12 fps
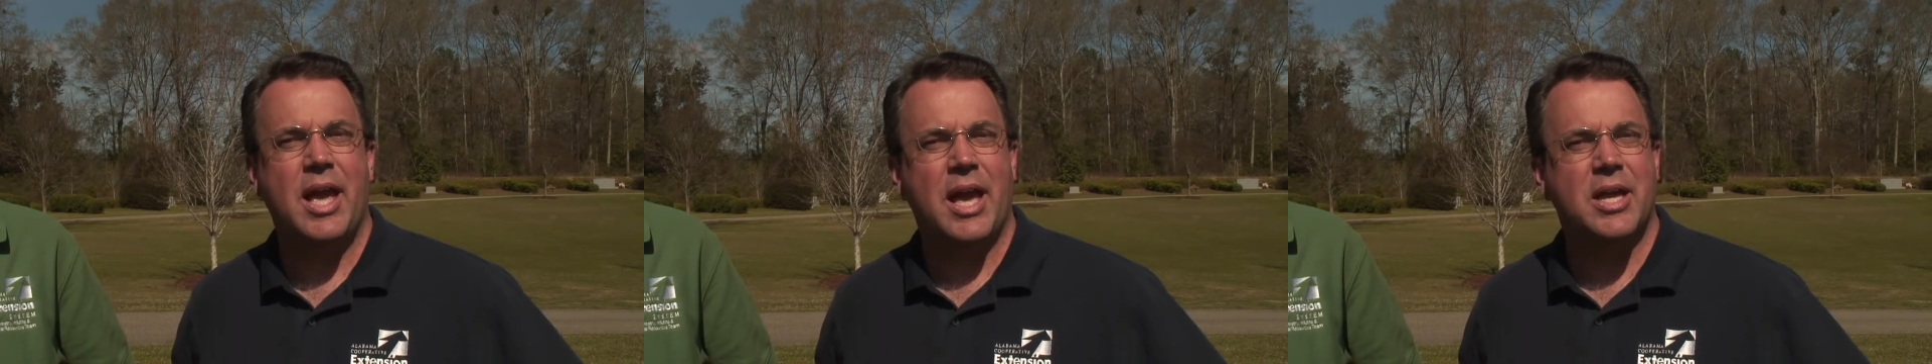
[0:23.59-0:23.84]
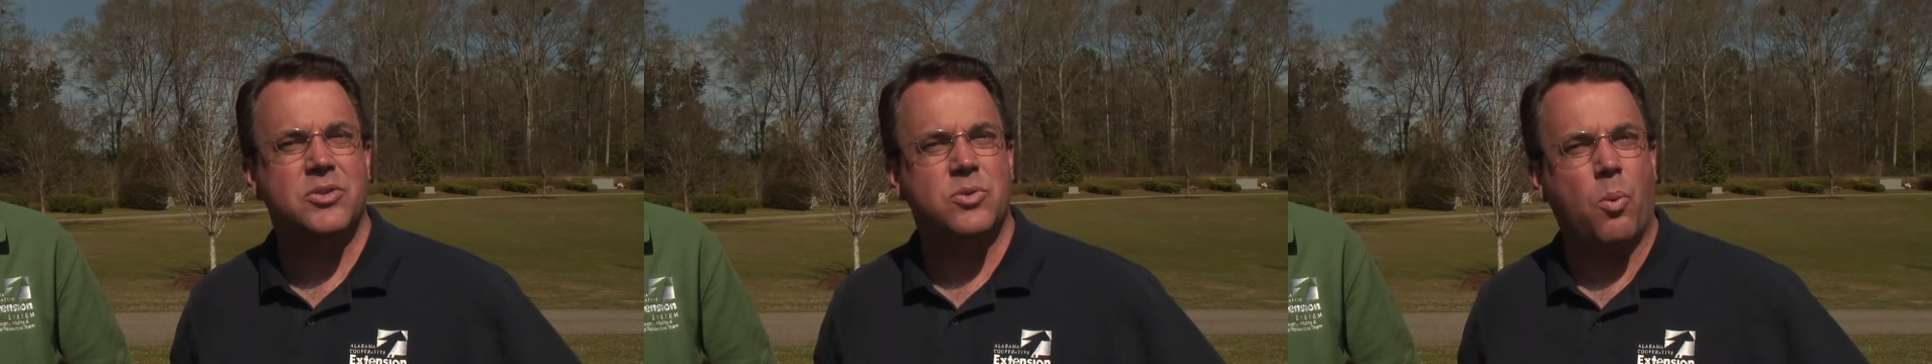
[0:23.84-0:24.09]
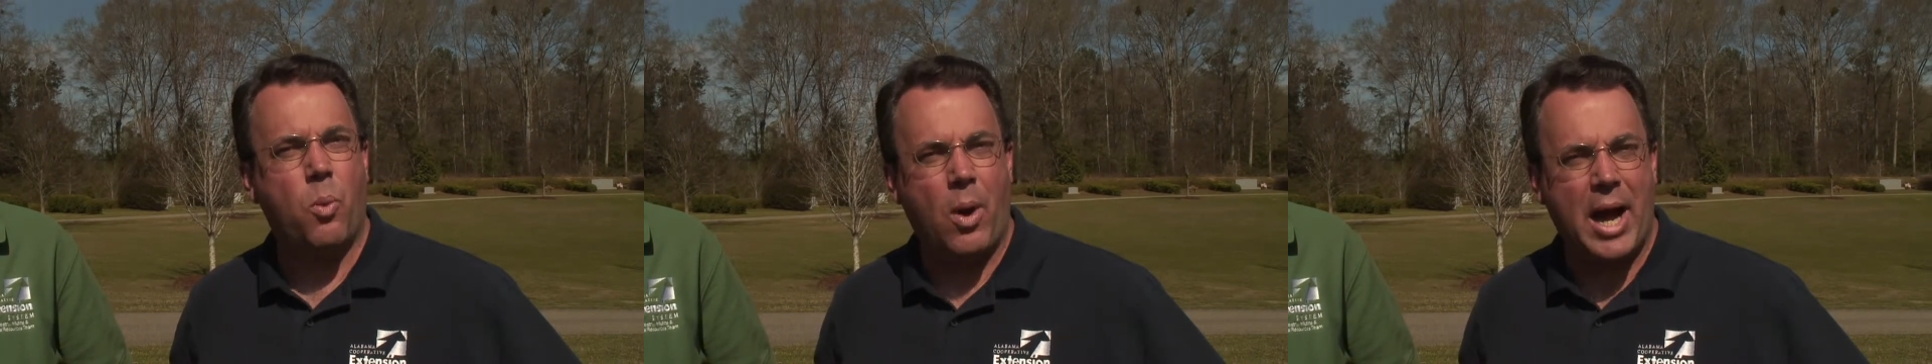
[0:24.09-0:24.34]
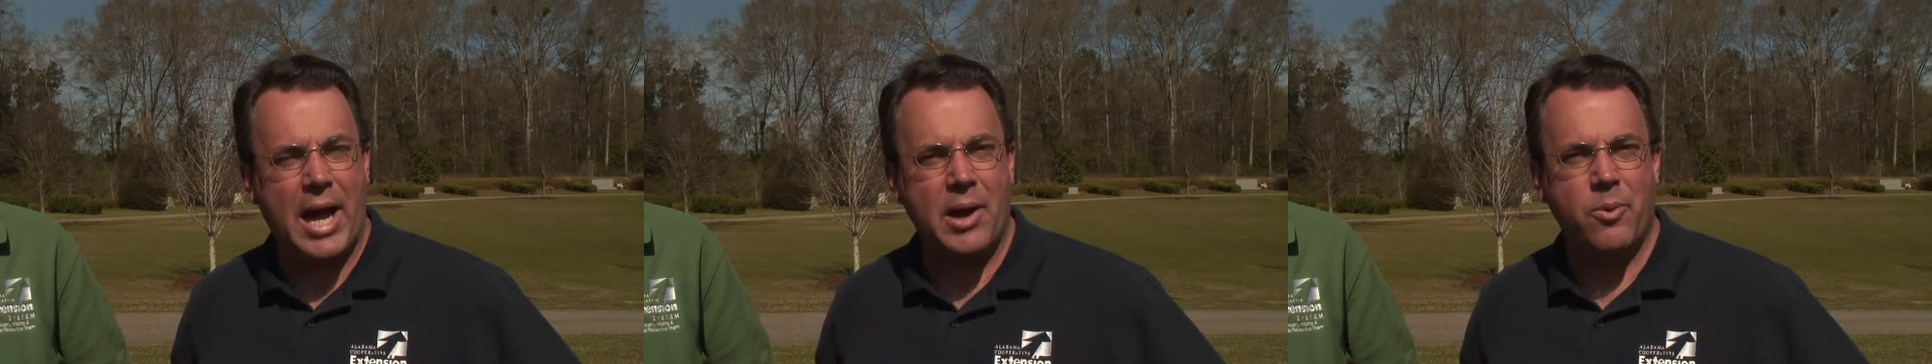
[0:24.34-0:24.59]
as to
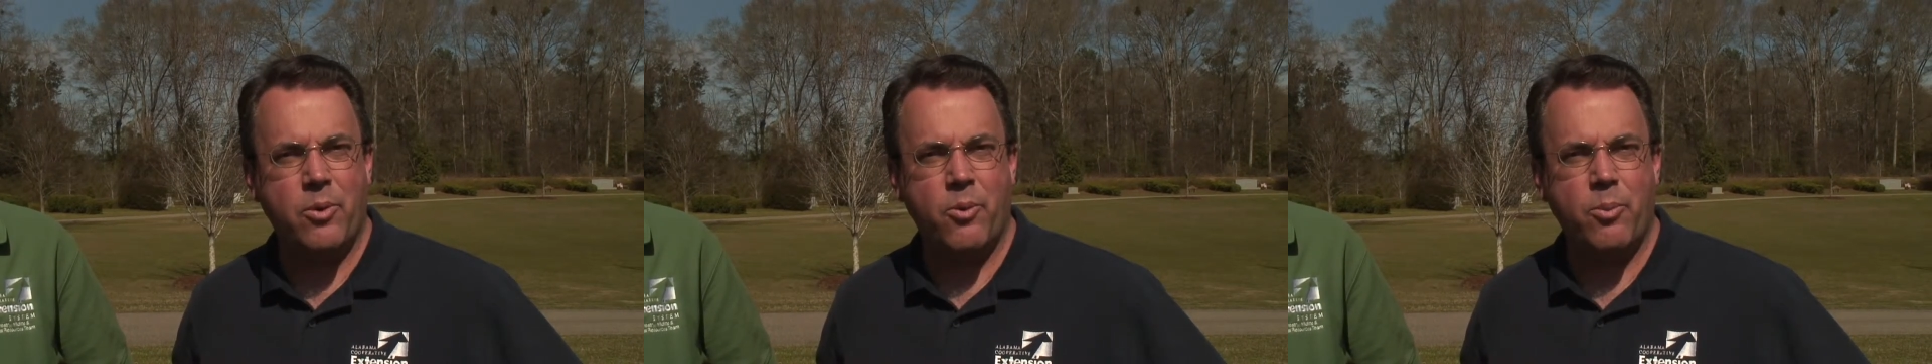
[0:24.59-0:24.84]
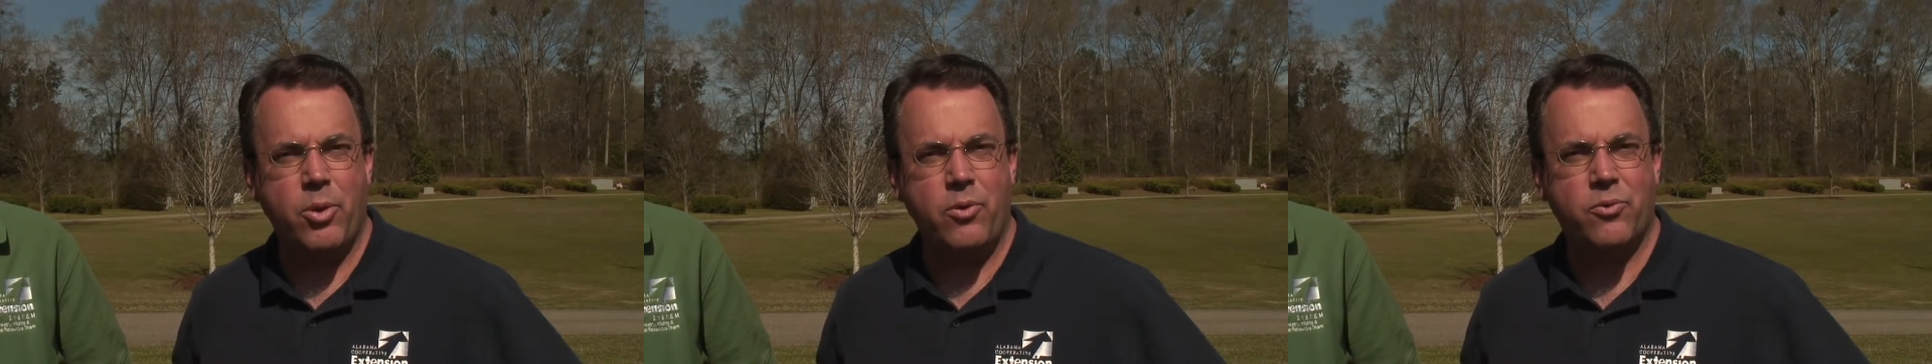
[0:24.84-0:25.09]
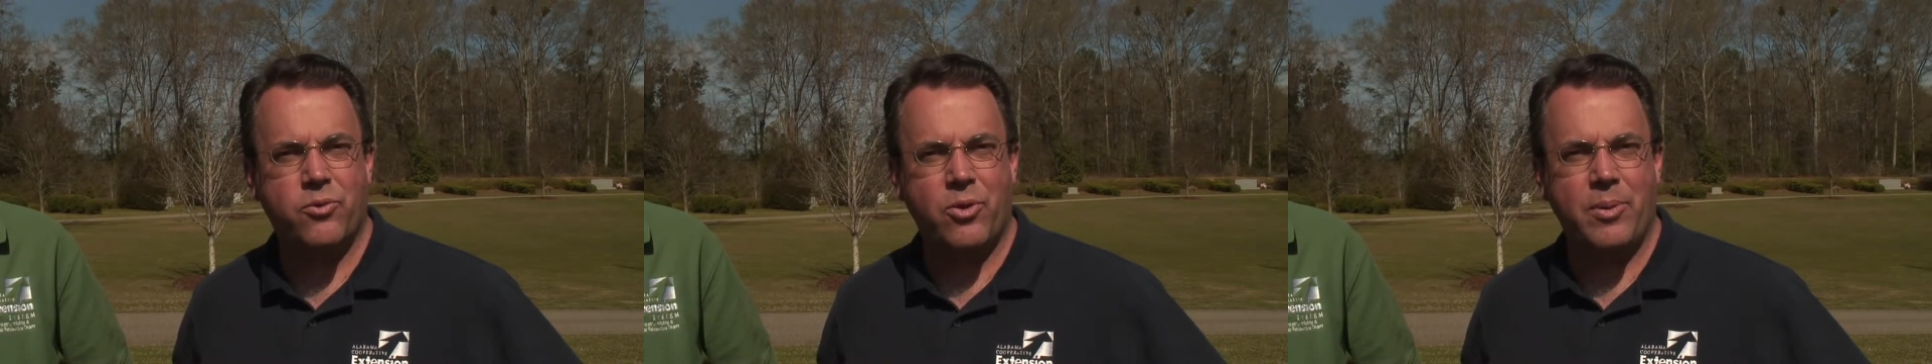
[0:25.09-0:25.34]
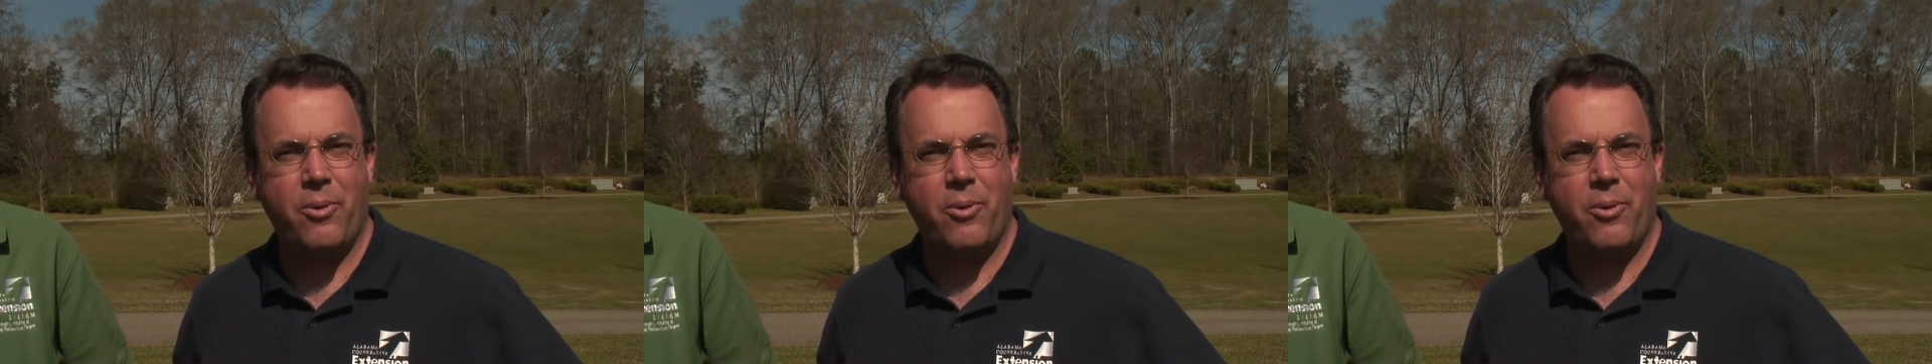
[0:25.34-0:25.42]
why we remove tree